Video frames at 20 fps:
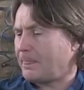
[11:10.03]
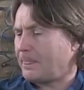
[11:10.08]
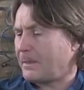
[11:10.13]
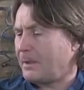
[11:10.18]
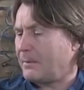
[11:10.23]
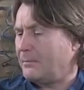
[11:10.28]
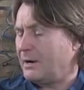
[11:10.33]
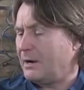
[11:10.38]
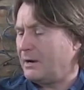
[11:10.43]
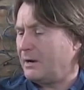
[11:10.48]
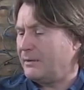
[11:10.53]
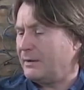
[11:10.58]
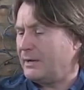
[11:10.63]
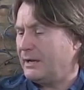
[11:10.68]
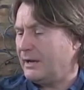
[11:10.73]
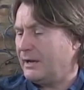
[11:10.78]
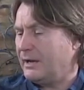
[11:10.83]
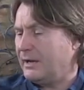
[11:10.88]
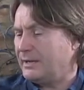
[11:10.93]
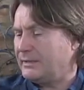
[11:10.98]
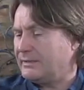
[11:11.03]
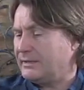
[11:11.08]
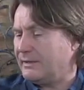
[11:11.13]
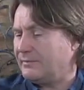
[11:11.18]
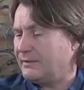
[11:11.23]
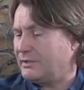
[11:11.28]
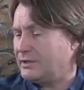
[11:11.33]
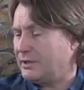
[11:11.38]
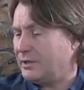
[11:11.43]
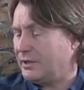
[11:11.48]
Where are we?
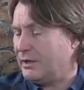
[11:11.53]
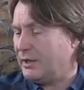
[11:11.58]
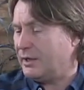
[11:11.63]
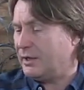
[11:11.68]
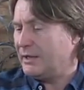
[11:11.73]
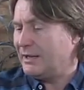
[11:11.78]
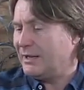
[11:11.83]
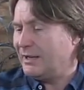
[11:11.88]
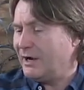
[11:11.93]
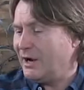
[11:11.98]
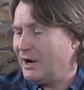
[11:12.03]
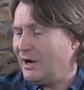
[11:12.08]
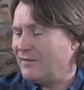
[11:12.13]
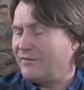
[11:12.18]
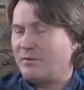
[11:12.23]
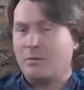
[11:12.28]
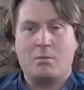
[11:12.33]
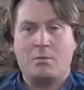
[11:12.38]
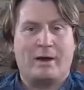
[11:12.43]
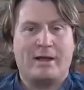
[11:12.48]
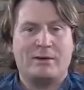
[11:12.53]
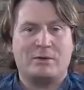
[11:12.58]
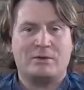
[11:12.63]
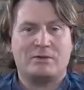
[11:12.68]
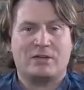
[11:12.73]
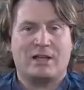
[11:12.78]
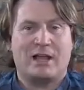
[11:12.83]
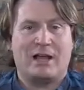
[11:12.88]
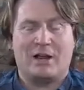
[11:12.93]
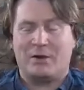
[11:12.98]
Davy Turner. Hi from
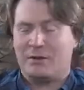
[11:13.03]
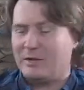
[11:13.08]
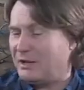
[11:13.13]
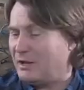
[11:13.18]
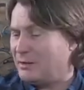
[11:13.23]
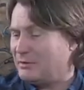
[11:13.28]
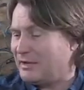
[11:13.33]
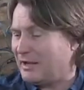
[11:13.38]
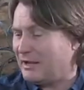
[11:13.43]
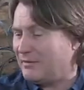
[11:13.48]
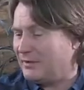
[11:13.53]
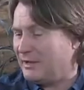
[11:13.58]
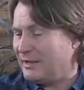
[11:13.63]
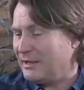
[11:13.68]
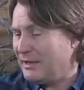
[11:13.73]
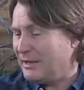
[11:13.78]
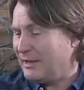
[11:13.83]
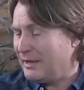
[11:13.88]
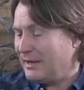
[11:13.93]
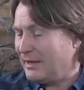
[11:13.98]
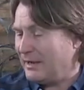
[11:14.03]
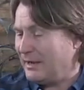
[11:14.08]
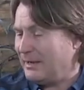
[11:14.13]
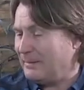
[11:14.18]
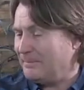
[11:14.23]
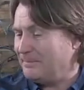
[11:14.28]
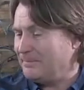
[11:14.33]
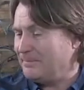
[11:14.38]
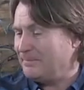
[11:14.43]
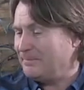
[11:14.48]
Wales. Hello to you, Davy.
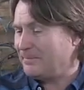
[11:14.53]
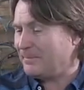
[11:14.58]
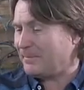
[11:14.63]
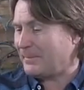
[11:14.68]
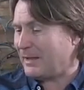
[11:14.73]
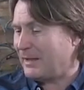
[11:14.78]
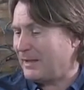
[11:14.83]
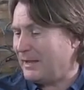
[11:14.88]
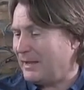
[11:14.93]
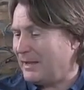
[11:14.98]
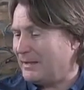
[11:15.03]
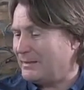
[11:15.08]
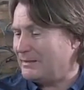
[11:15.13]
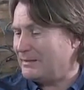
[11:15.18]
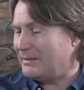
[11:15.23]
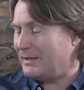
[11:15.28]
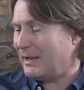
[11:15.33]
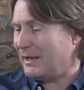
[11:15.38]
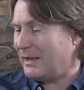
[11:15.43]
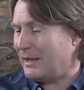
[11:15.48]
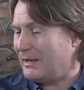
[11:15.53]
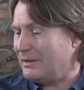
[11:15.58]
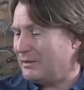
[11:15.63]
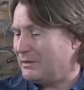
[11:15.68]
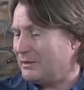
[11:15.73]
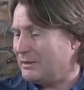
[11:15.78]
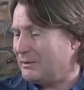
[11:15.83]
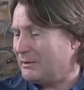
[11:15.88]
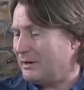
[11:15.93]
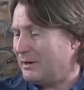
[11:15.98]
And how
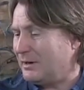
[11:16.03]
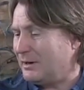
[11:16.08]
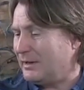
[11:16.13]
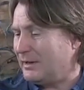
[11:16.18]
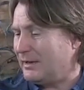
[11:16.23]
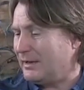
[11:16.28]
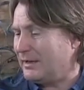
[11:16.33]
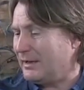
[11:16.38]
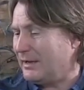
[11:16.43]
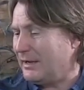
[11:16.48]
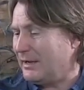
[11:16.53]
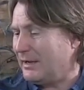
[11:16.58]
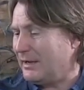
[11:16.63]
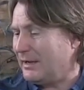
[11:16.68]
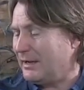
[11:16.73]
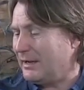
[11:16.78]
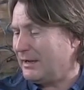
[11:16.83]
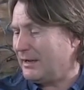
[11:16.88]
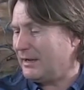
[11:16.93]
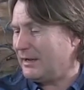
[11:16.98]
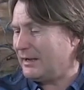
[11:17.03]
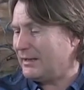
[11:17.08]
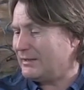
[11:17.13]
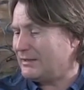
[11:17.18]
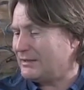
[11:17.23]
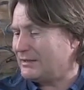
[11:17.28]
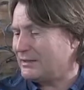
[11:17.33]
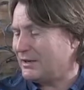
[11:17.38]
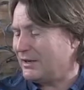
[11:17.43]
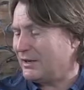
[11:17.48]
do I get a
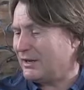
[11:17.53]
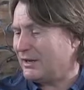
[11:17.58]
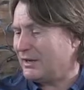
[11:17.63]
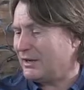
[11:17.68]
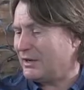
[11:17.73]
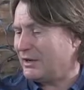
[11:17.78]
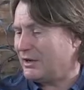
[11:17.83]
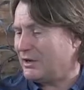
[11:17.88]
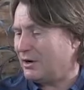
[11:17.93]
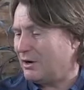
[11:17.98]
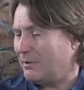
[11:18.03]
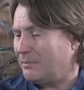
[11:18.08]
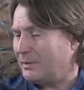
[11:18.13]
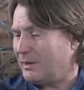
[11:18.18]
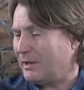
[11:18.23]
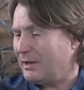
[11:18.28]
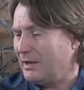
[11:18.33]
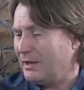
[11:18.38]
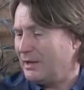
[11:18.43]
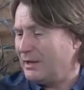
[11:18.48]
signed copy